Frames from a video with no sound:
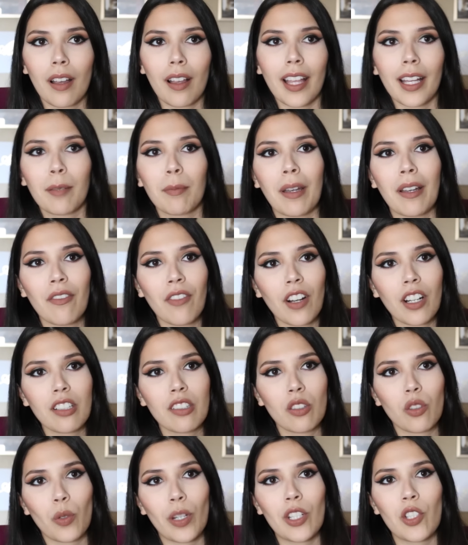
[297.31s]
Like my
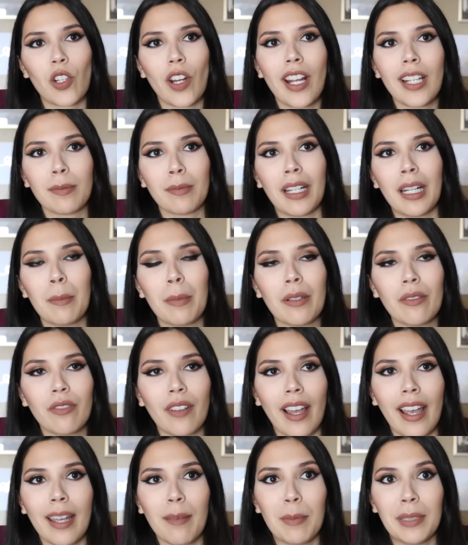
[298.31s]
first 3 trays might have been
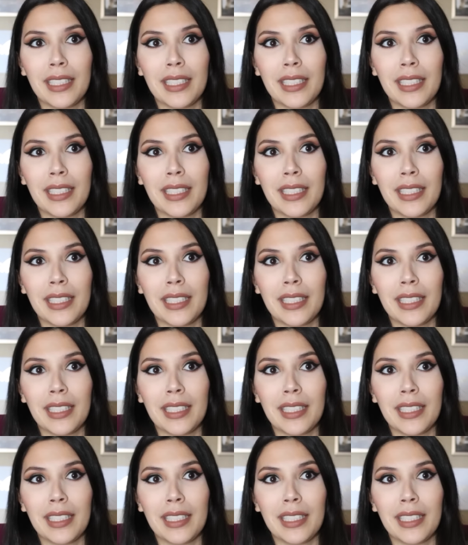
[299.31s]
fine,